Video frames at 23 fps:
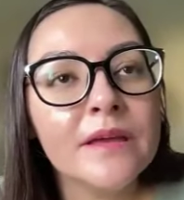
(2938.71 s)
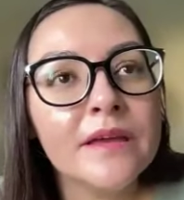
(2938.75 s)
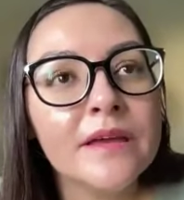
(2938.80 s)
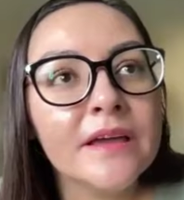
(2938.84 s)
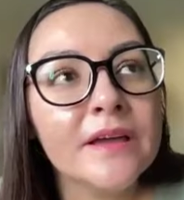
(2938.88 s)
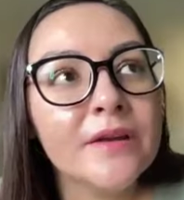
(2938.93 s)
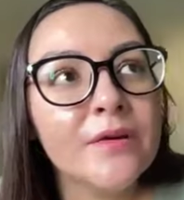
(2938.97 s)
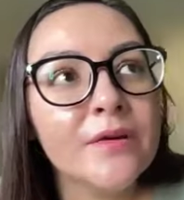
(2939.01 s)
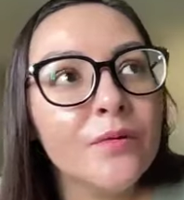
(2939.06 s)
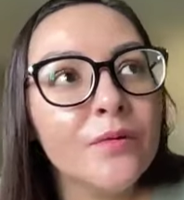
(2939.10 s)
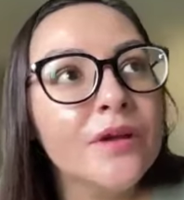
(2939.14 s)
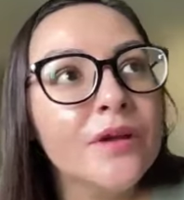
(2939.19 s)

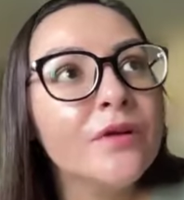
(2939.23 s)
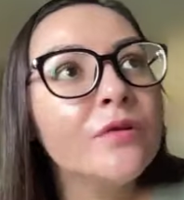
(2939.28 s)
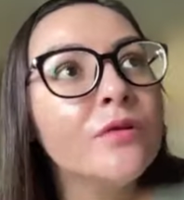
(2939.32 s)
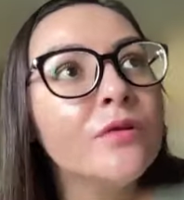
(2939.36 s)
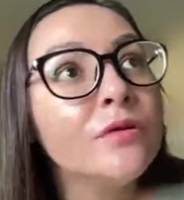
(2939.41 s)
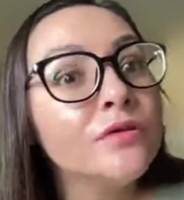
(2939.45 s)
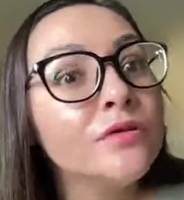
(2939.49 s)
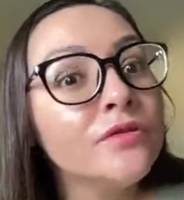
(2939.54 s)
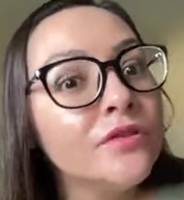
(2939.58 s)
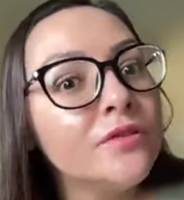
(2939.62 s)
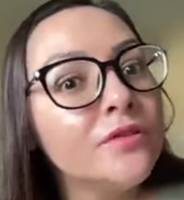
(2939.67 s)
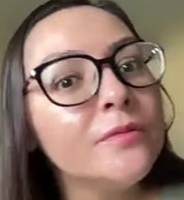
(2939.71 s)
can we
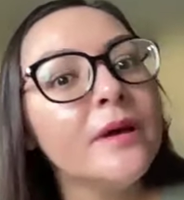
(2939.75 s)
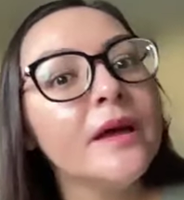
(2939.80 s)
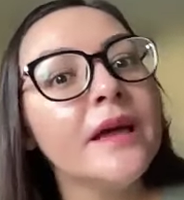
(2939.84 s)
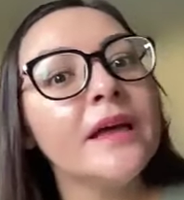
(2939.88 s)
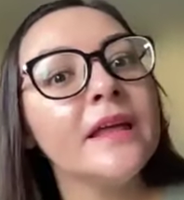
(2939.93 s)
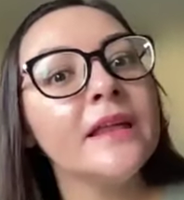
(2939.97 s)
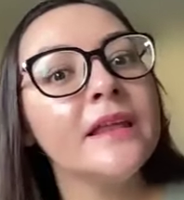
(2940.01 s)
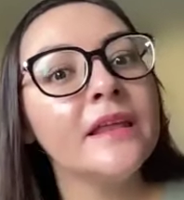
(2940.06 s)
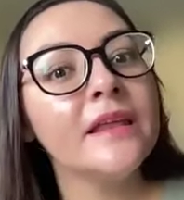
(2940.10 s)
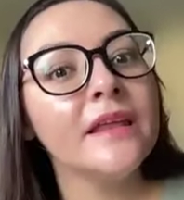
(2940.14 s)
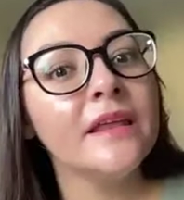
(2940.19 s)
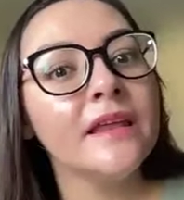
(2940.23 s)

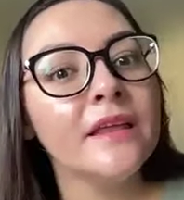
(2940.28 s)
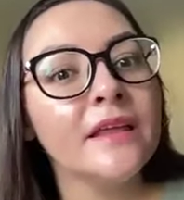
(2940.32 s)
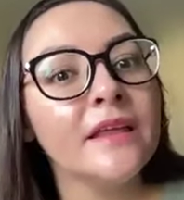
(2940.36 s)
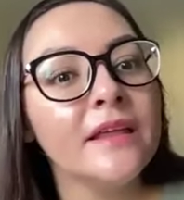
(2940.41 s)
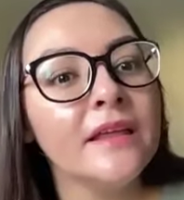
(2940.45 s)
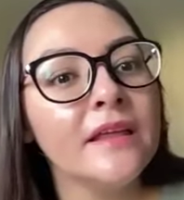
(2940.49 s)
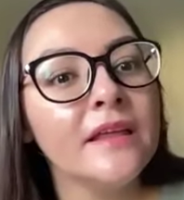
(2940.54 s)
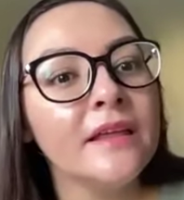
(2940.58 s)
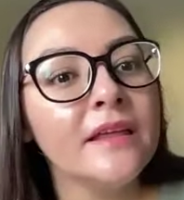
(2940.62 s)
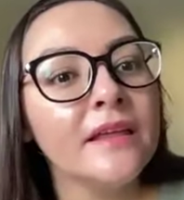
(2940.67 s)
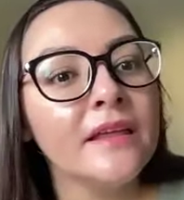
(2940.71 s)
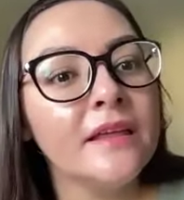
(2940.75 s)
cultivate
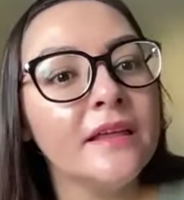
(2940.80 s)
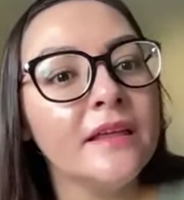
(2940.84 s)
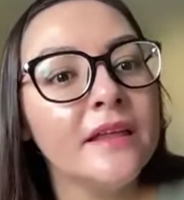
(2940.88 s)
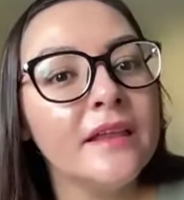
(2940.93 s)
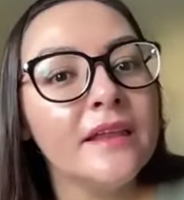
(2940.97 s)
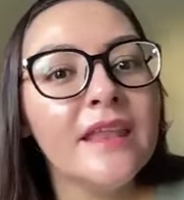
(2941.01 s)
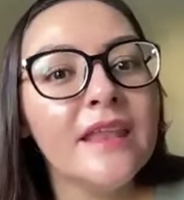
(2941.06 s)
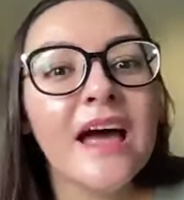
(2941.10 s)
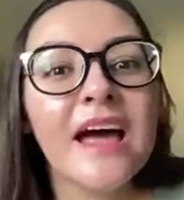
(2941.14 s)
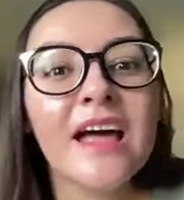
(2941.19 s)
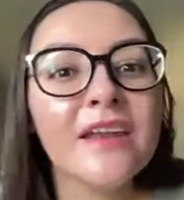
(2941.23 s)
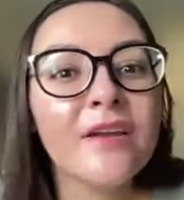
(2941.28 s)

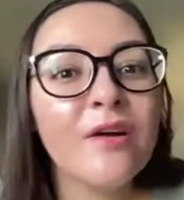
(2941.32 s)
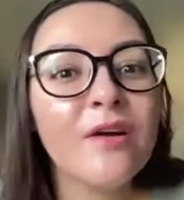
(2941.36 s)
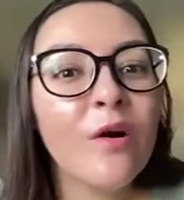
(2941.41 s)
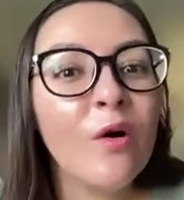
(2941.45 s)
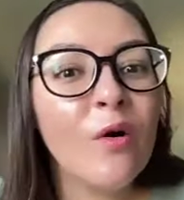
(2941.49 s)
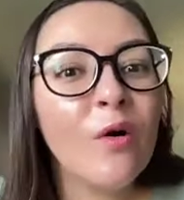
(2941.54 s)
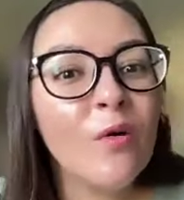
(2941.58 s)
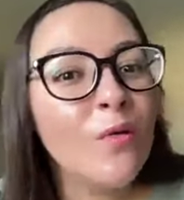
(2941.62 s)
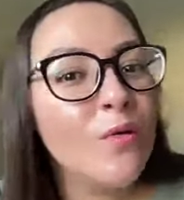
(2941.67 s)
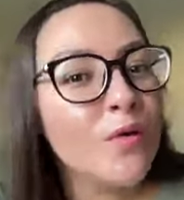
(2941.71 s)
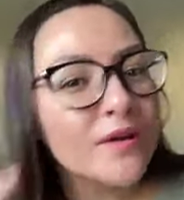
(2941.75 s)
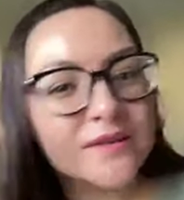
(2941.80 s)
not
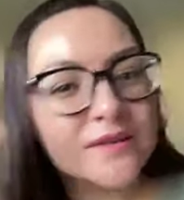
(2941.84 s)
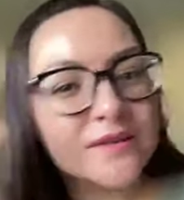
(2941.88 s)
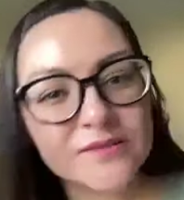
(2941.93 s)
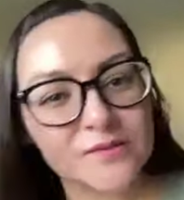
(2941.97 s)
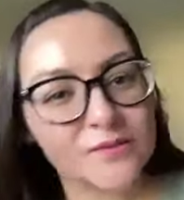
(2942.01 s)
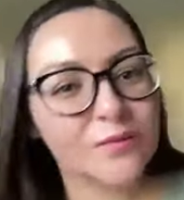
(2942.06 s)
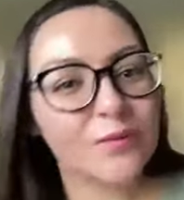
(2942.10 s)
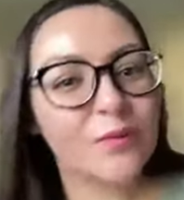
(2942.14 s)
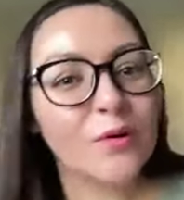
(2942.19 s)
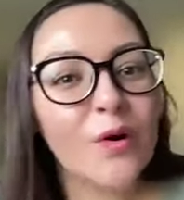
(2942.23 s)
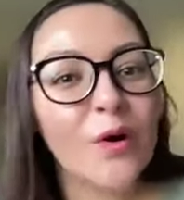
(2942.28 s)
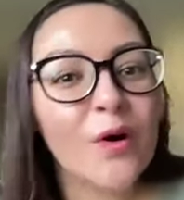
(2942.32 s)
always
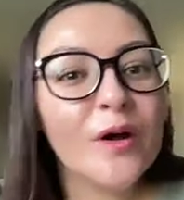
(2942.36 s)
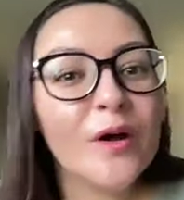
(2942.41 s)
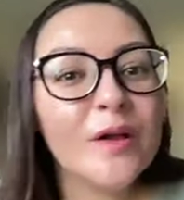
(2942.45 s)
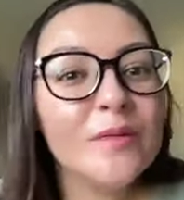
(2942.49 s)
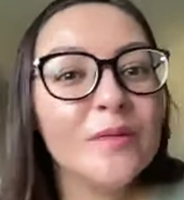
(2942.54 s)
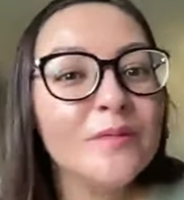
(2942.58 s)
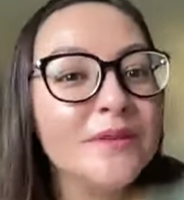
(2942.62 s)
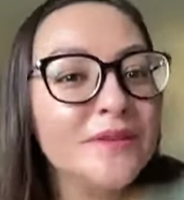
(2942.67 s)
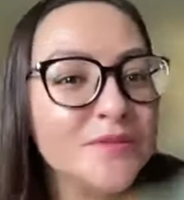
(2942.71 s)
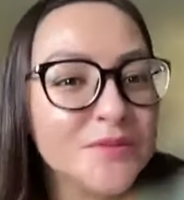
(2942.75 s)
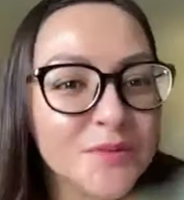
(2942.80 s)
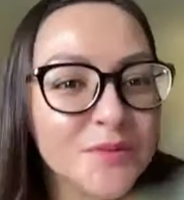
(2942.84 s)

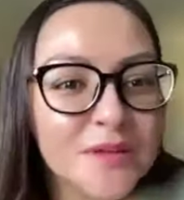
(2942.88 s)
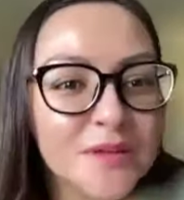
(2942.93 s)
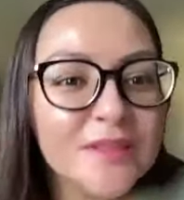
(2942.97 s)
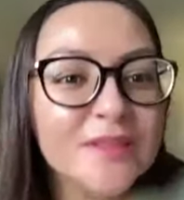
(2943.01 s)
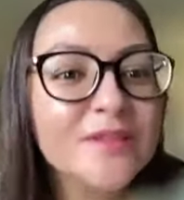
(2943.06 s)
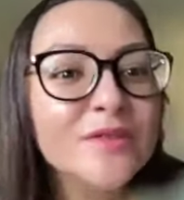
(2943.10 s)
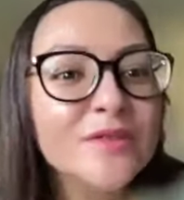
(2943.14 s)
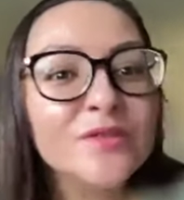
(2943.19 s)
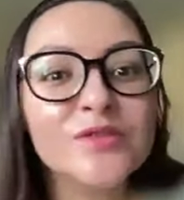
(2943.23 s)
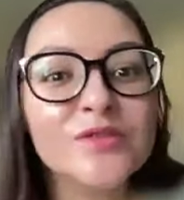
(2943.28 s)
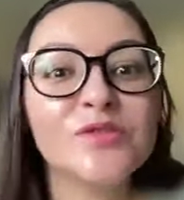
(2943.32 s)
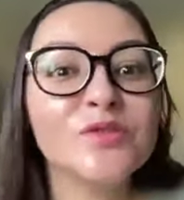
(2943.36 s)
going between
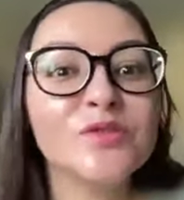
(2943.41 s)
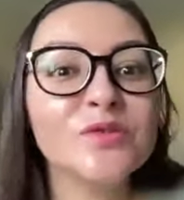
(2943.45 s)
these